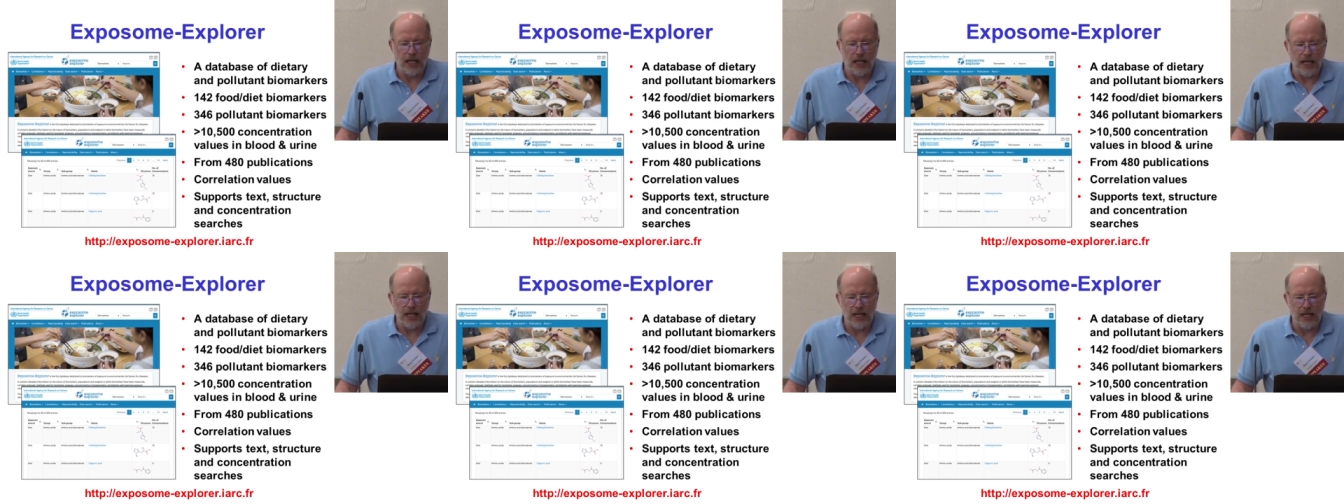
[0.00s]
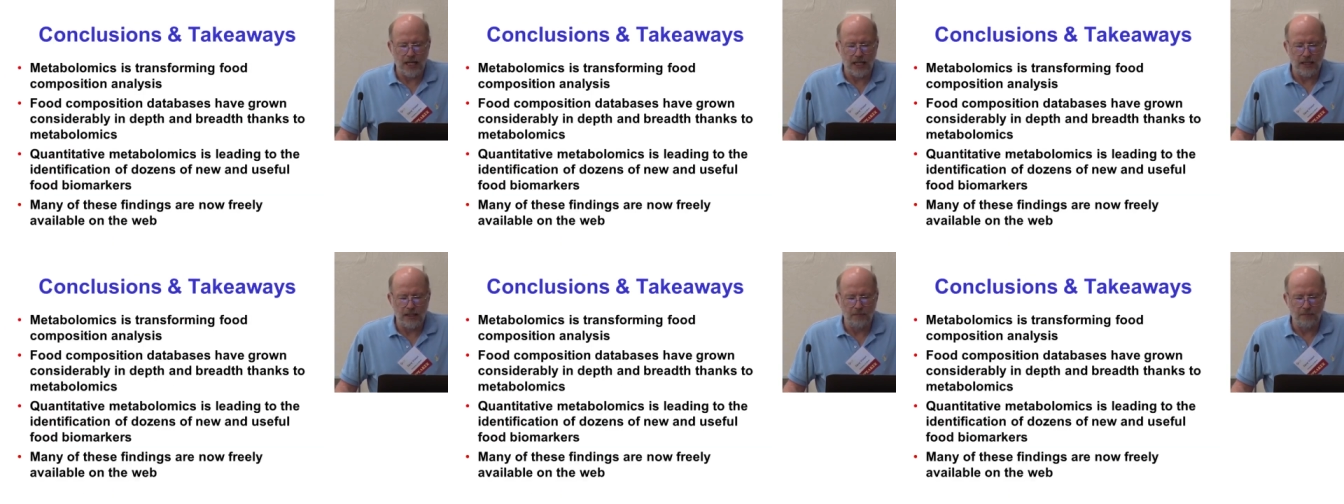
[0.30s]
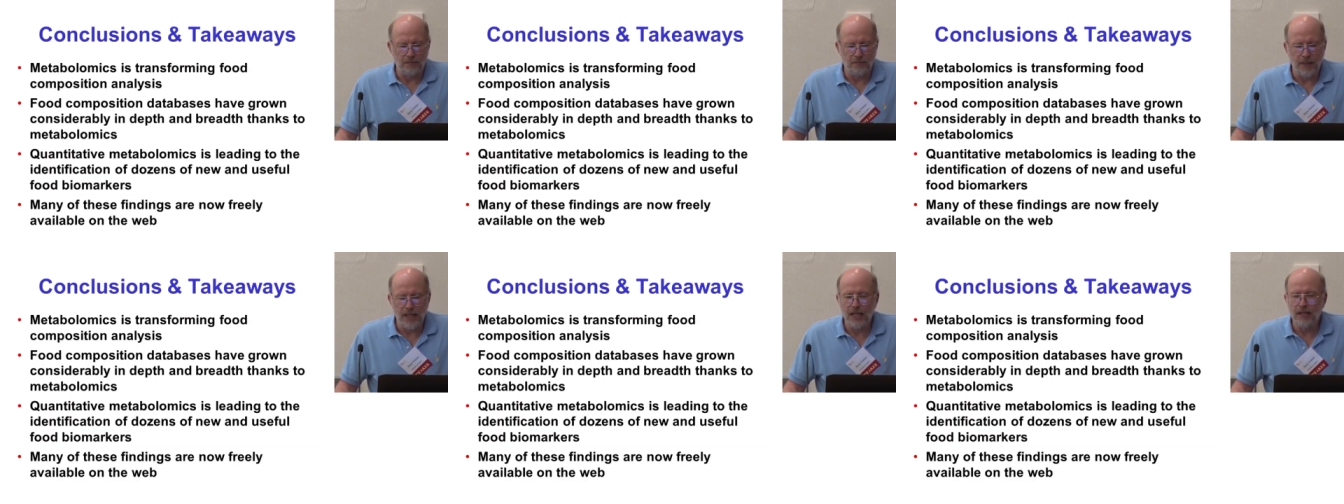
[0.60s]
the
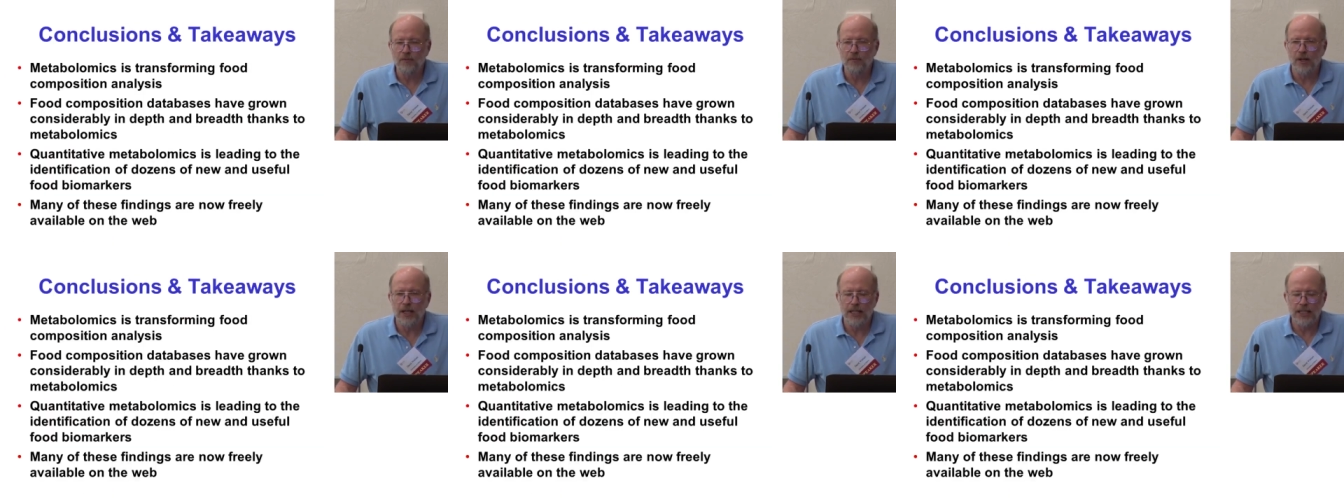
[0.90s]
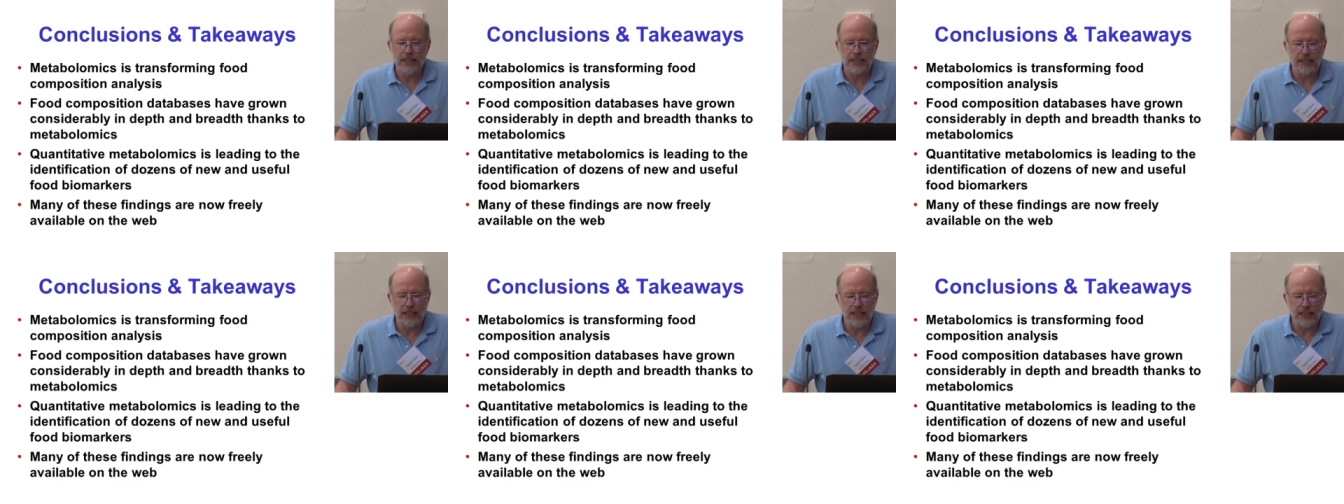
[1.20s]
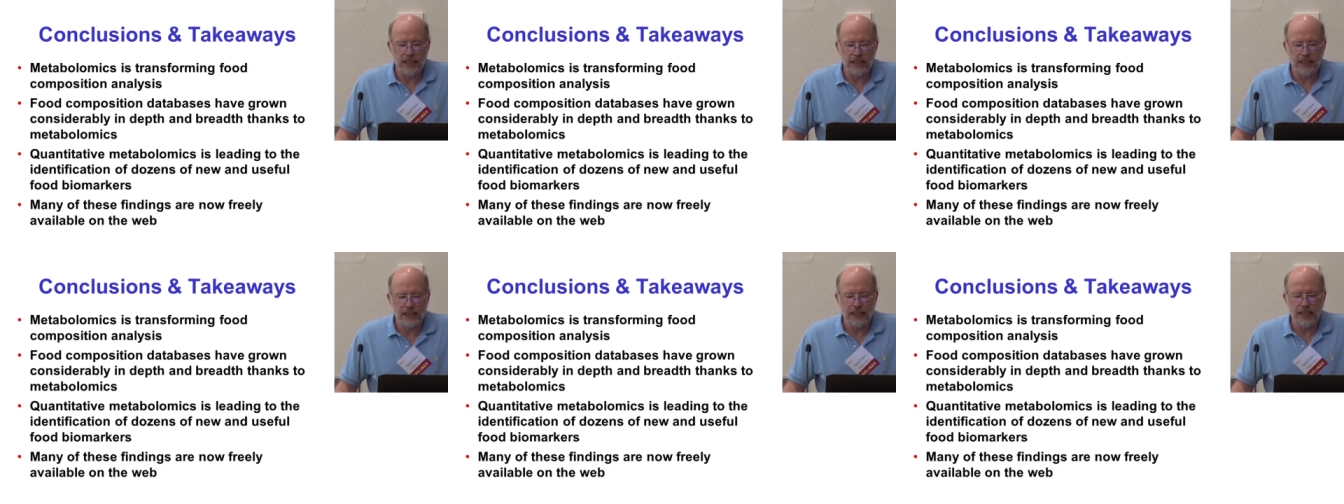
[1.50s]
main one is
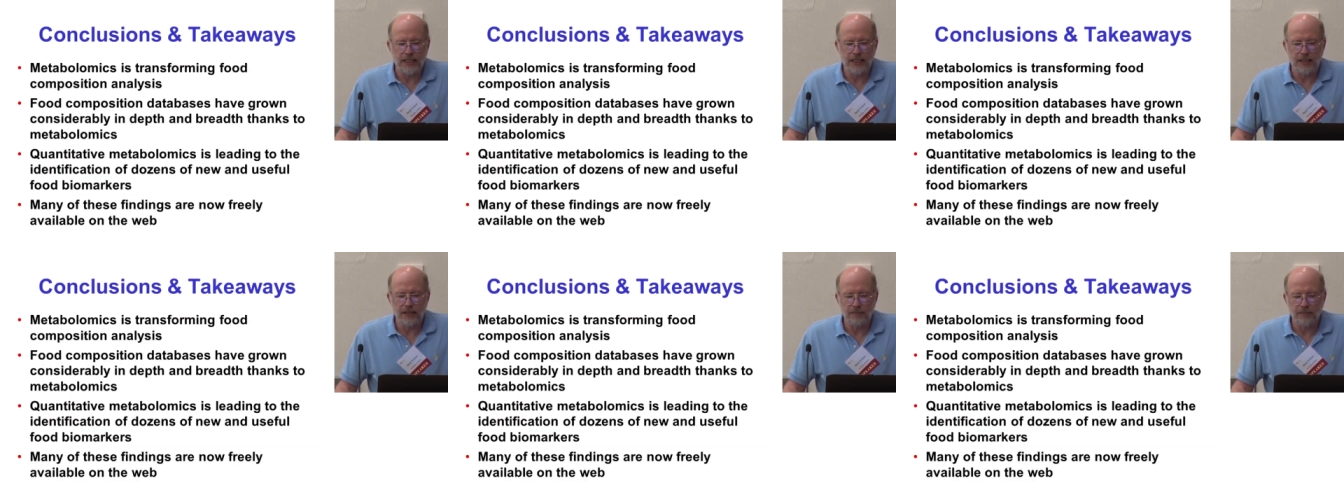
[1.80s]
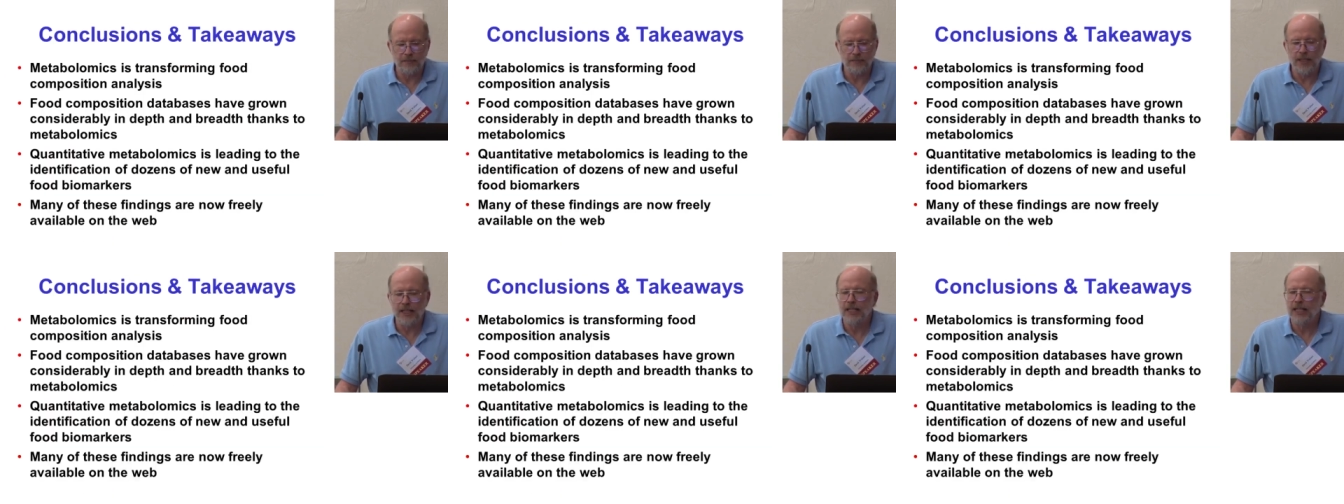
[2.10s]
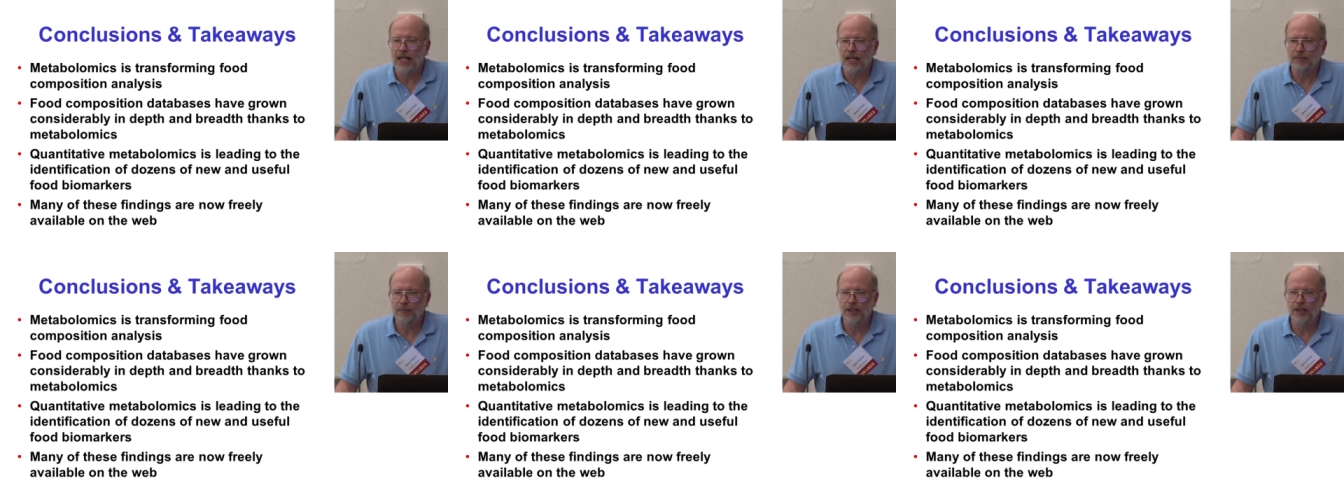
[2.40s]
to indicate that
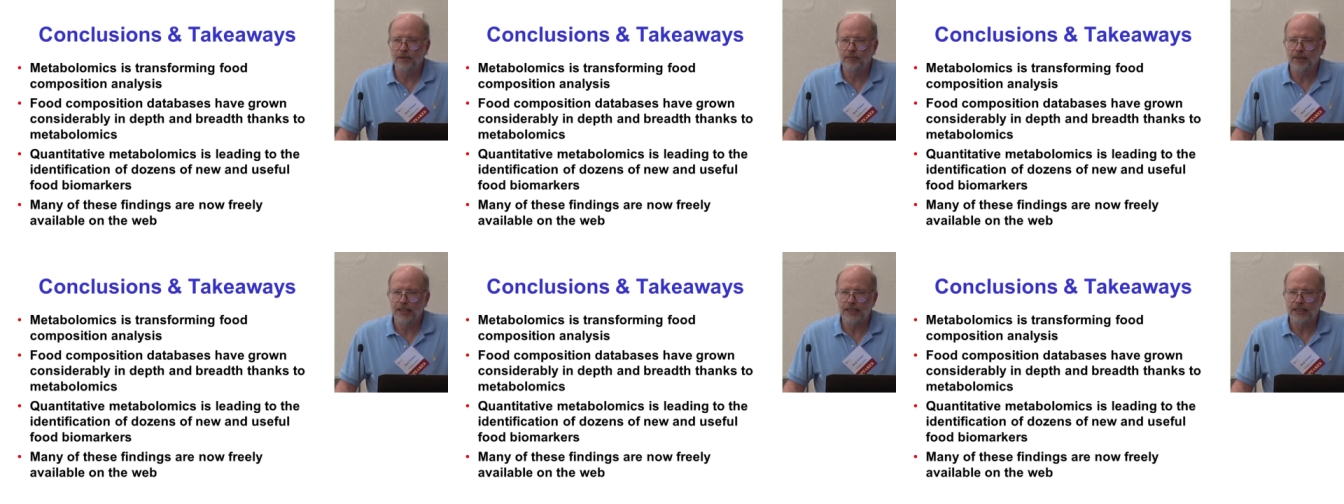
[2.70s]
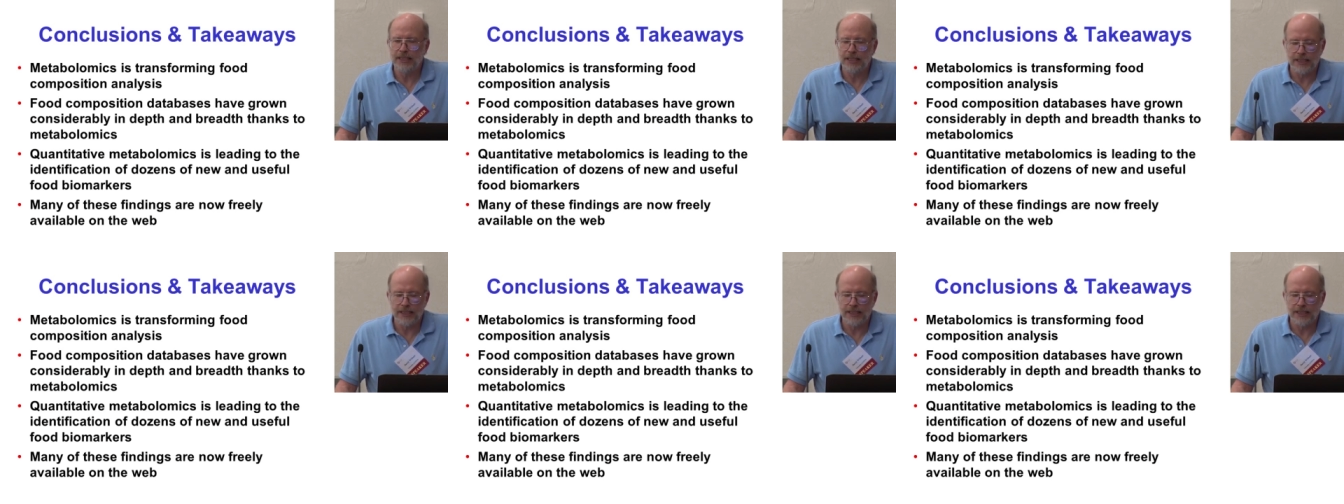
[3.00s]
metabolomics